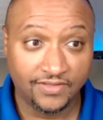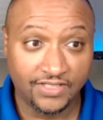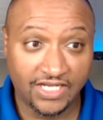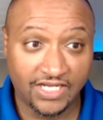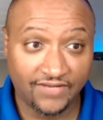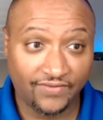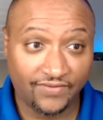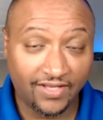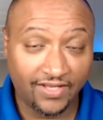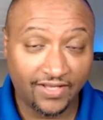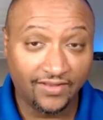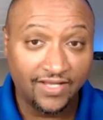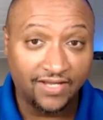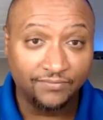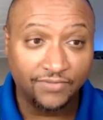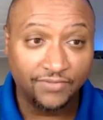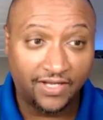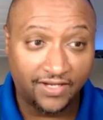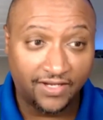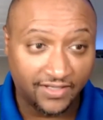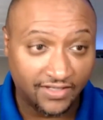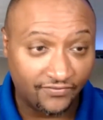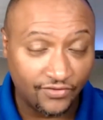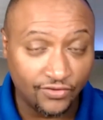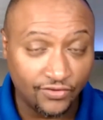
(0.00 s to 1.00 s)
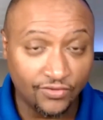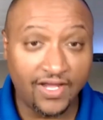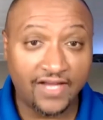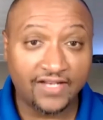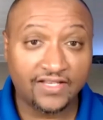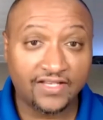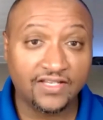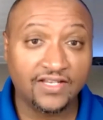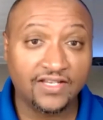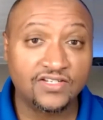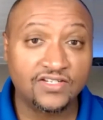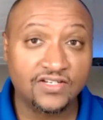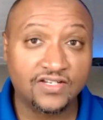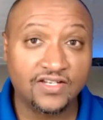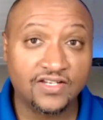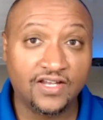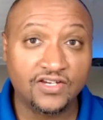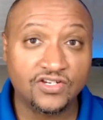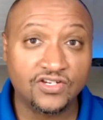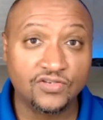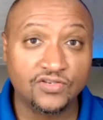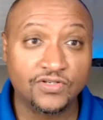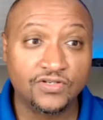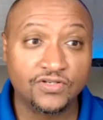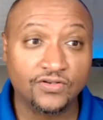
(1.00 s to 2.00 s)
If you like the
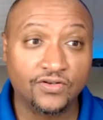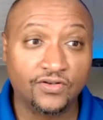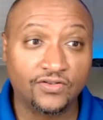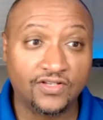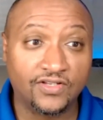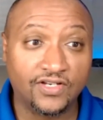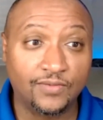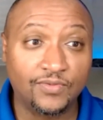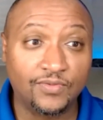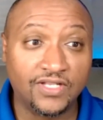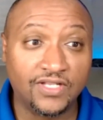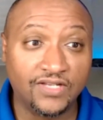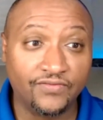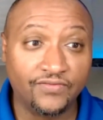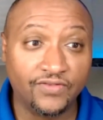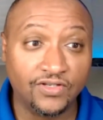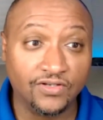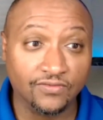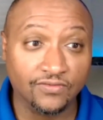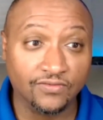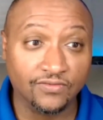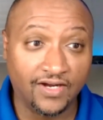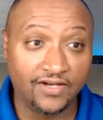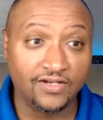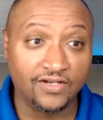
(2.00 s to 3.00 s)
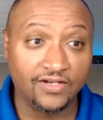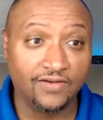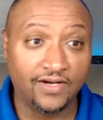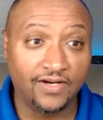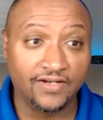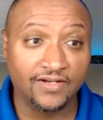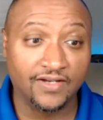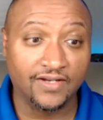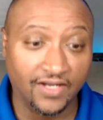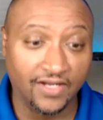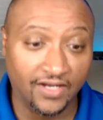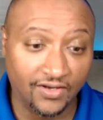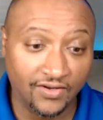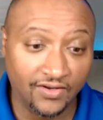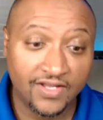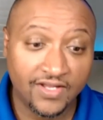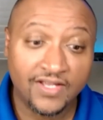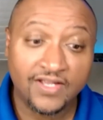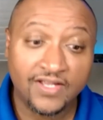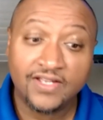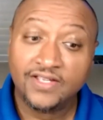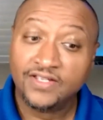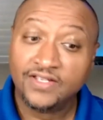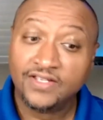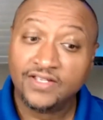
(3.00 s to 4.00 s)
educational material that I'm giving you right here, right now,
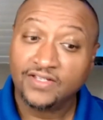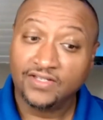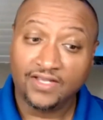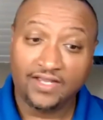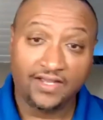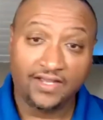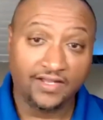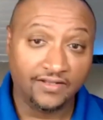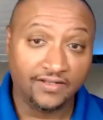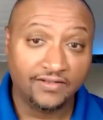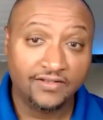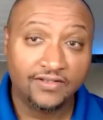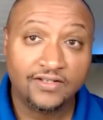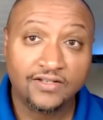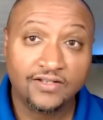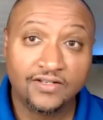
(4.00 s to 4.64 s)
hey,